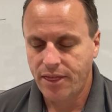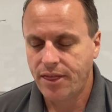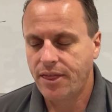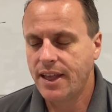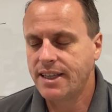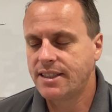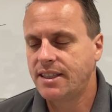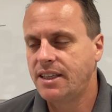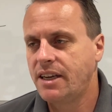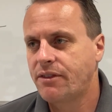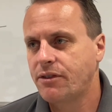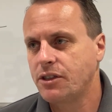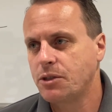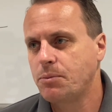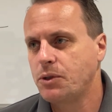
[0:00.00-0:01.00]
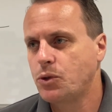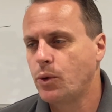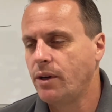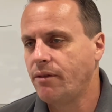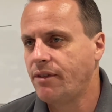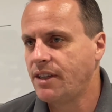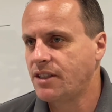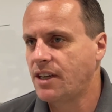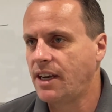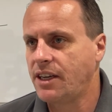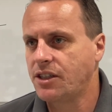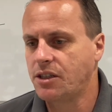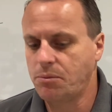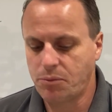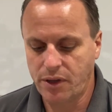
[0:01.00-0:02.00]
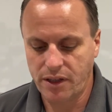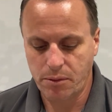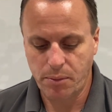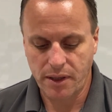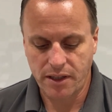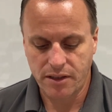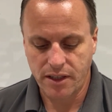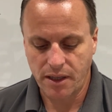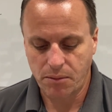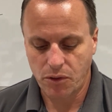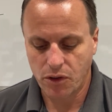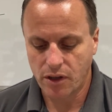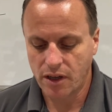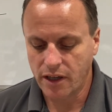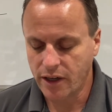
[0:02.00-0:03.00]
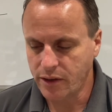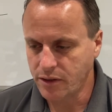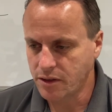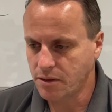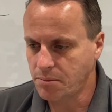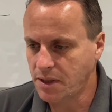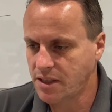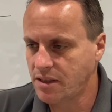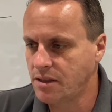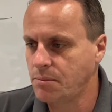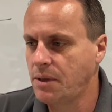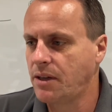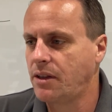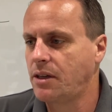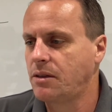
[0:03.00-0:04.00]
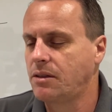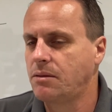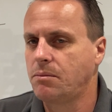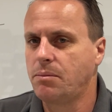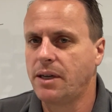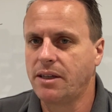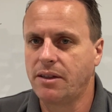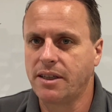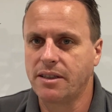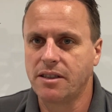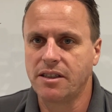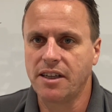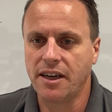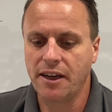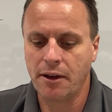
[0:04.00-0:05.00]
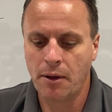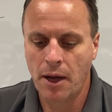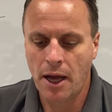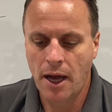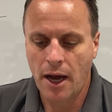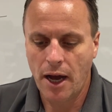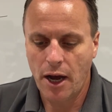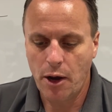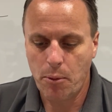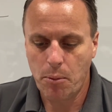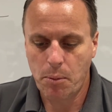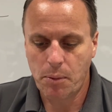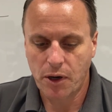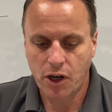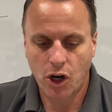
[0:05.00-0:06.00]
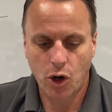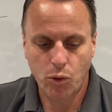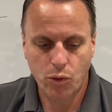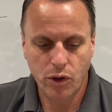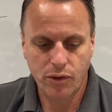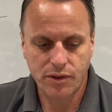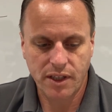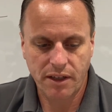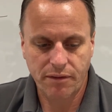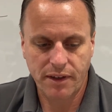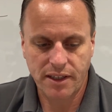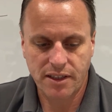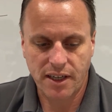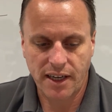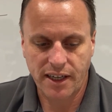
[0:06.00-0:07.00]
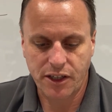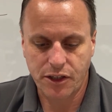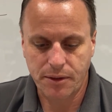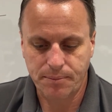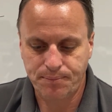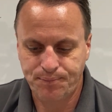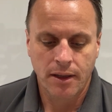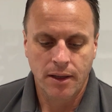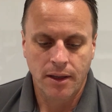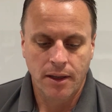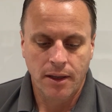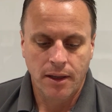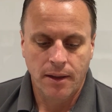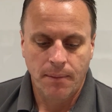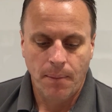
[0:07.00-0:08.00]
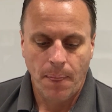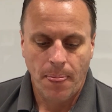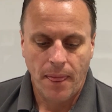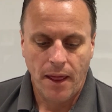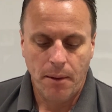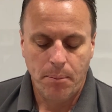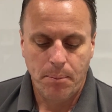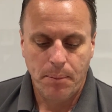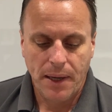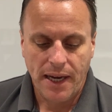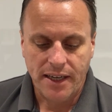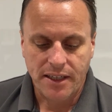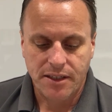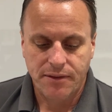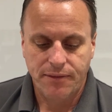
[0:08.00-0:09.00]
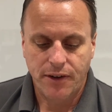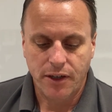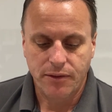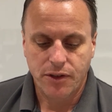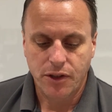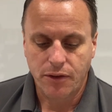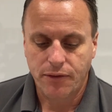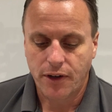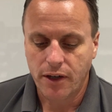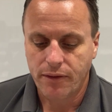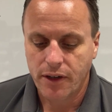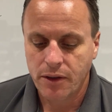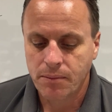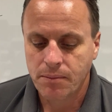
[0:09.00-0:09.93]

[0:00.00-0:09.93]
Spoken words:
There's a difference between ventilation and breathability. I'm not going to go into a massive amount about that today, but cold roofs need ventilation. BS 5250